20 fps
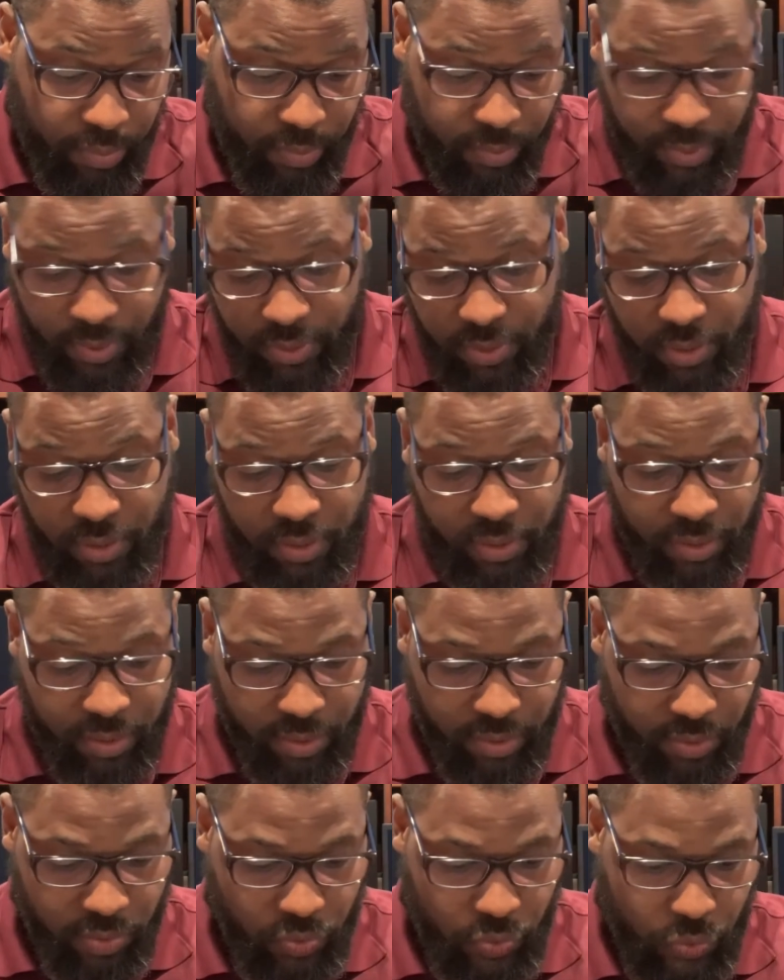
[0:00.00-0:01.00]
this is
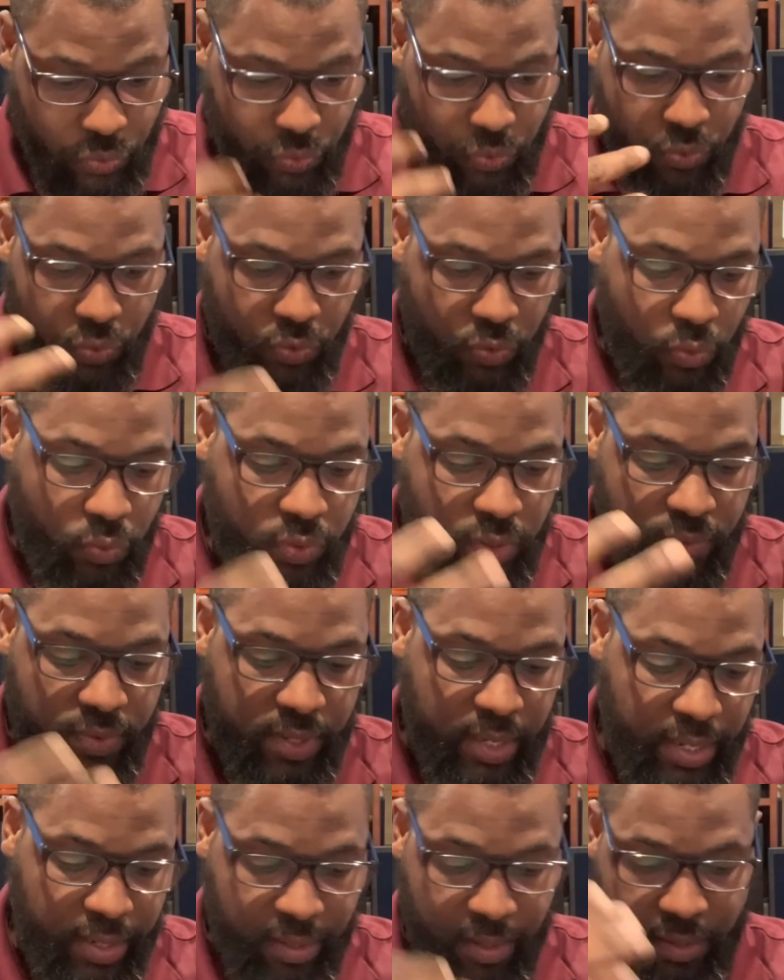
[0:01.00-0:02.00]
joseph
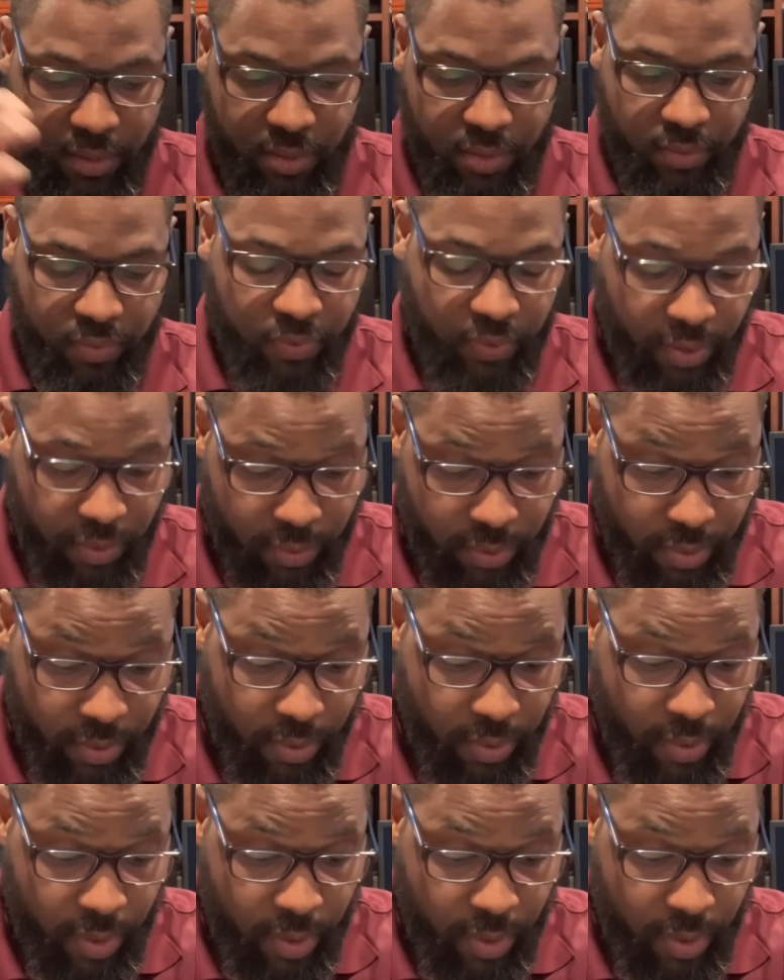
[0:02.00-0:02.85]
saying this to pharaoh